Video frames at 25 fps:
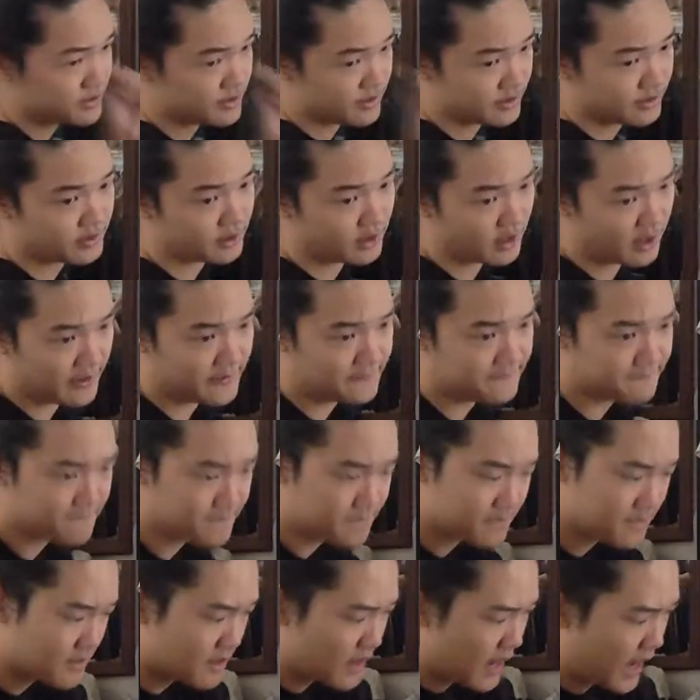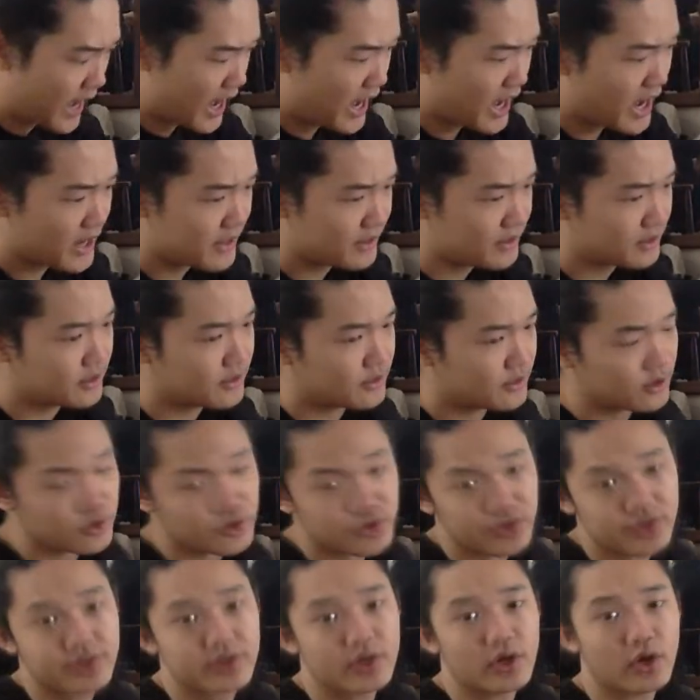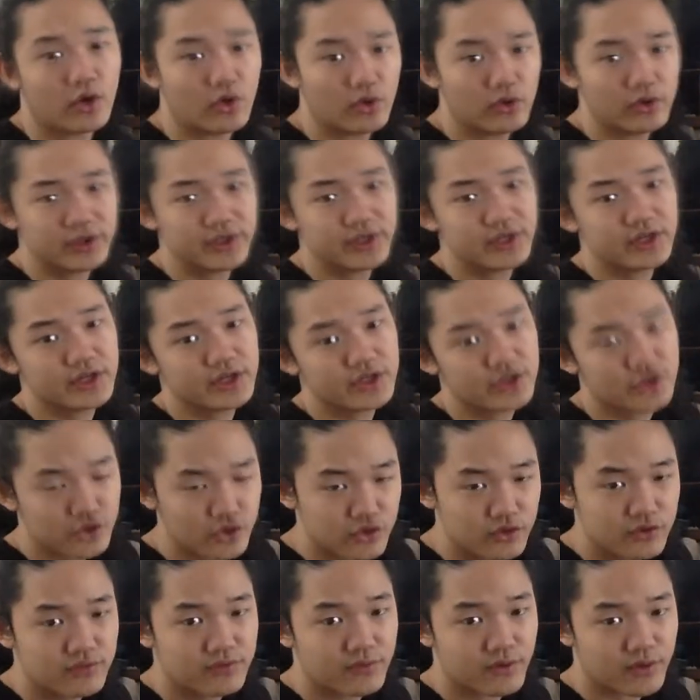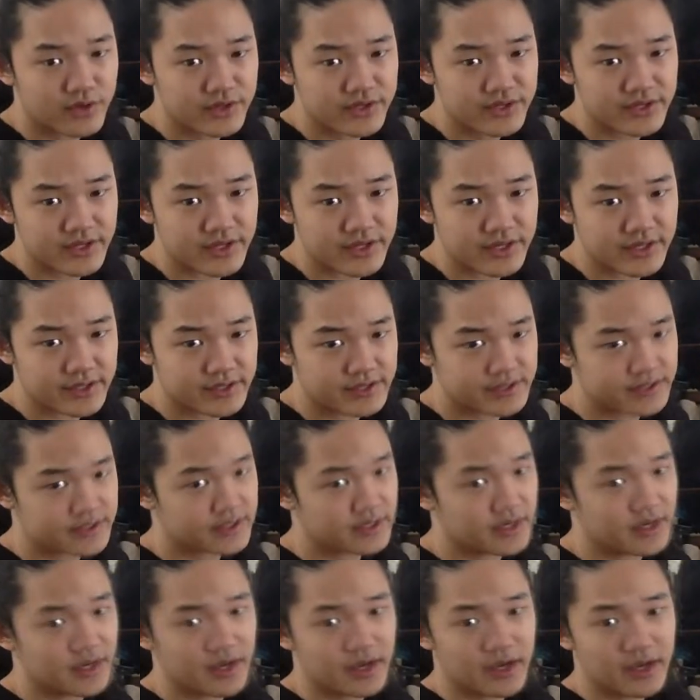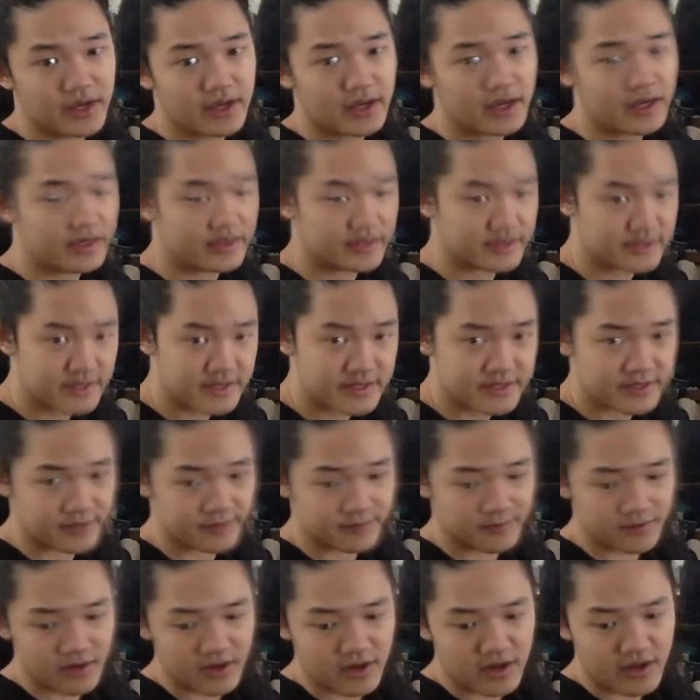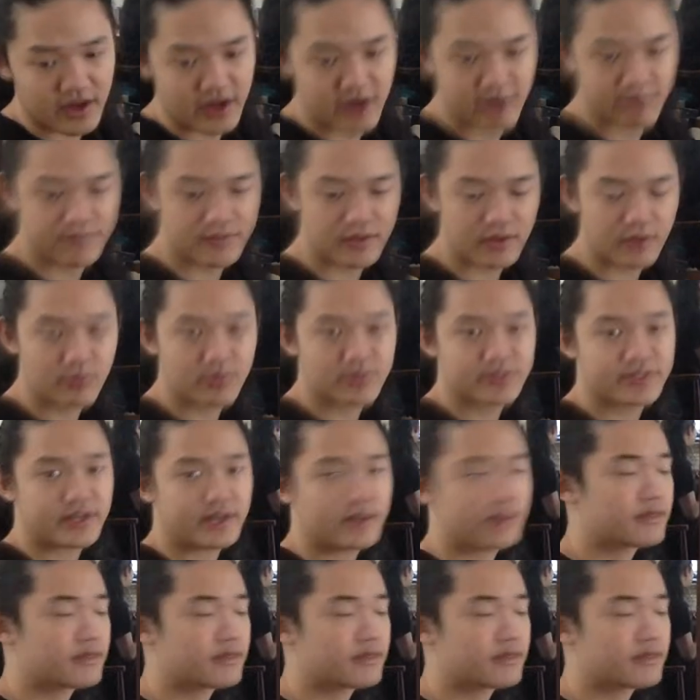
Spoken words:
third law. And those are the only 2 forces in the system. If there was a